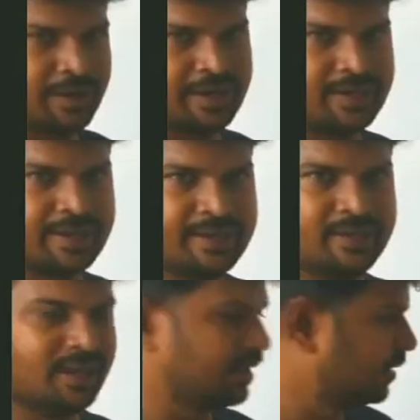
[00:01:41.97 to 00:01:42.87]
right angle
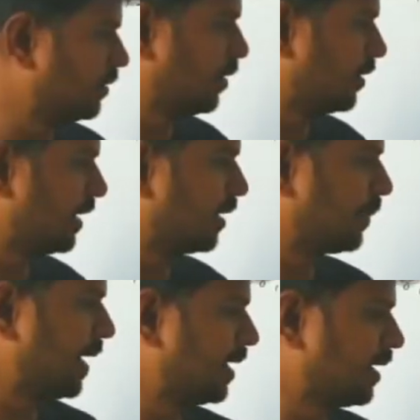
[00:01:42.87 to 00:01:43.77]
triangle and we have taken
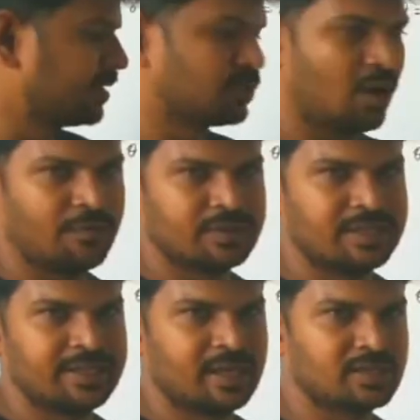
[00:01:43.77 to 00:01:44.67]
parallel line, so obviously
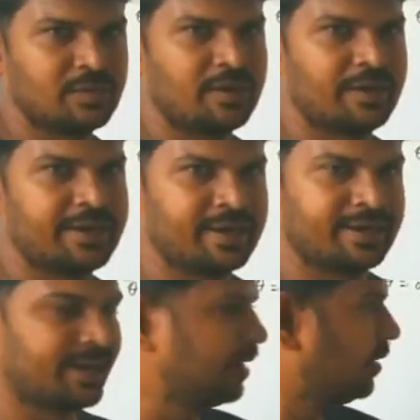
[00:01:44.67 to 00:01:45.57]
here also we have right angle
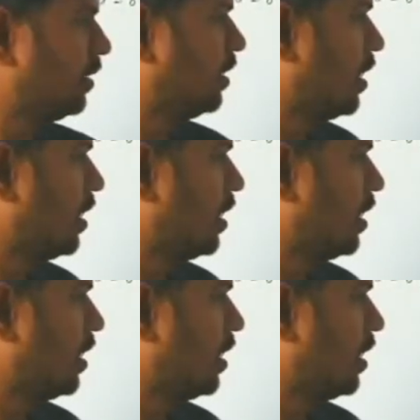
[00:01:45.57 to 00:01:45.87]
triangle,